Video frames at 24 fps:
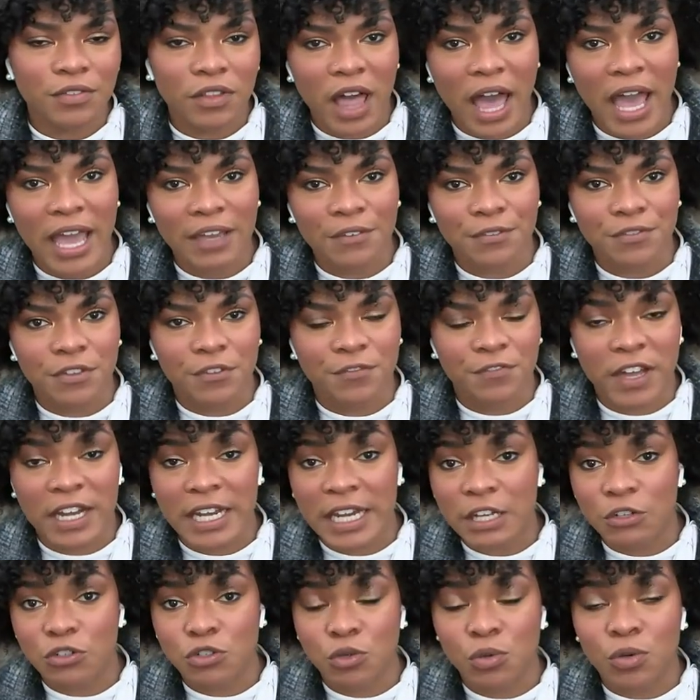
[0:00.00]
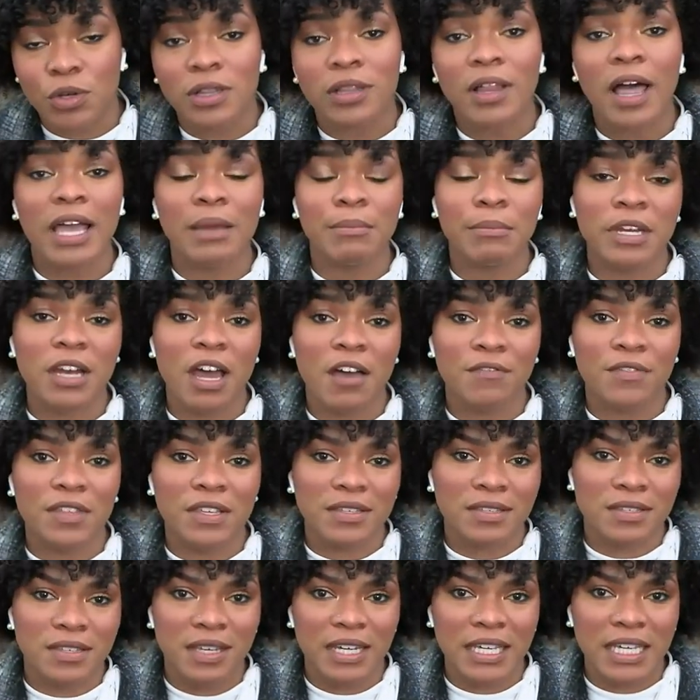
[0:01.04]
life, the financial climate of the
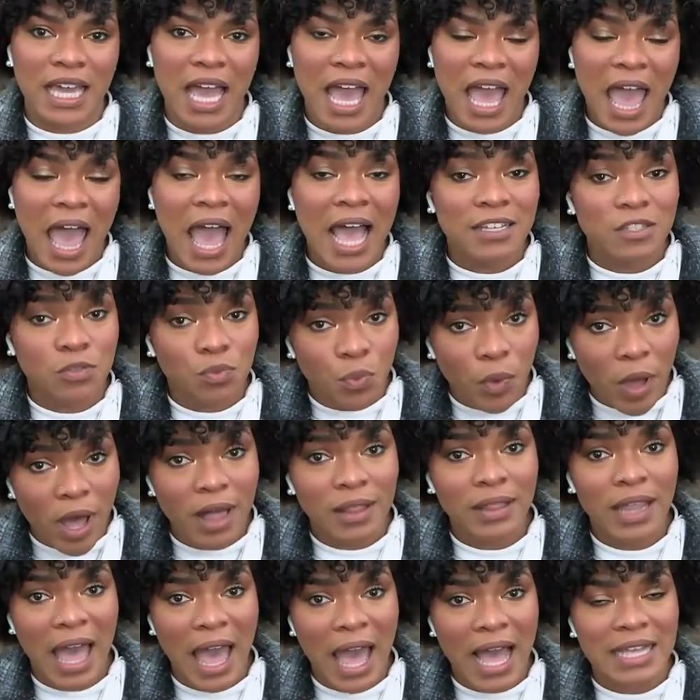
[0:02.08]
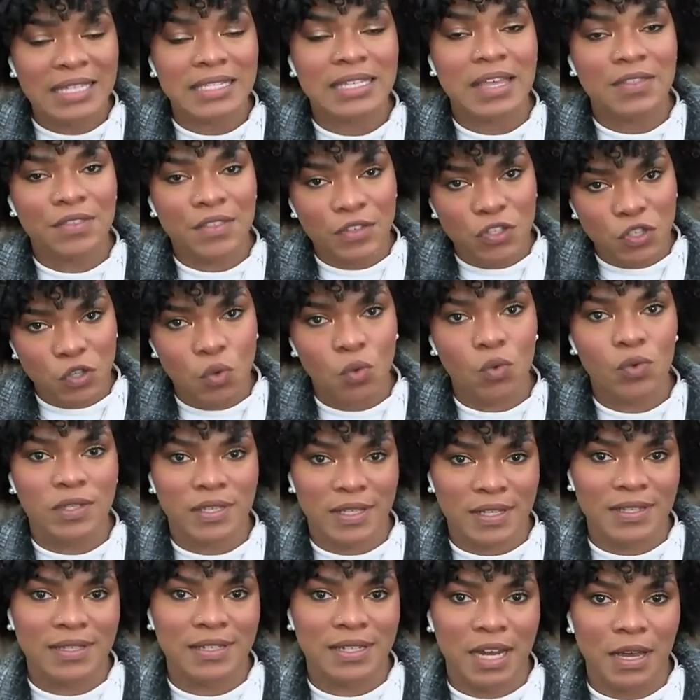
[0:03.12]
city, as well as the school
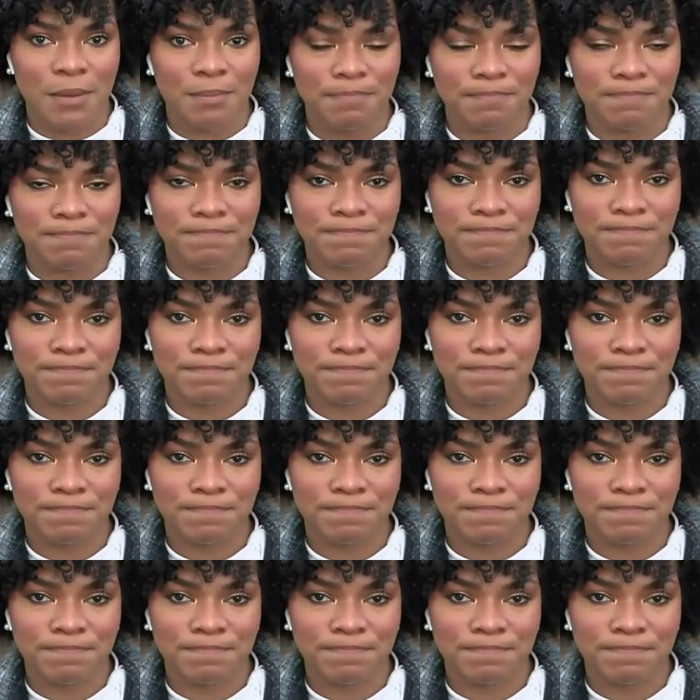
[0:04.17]
system.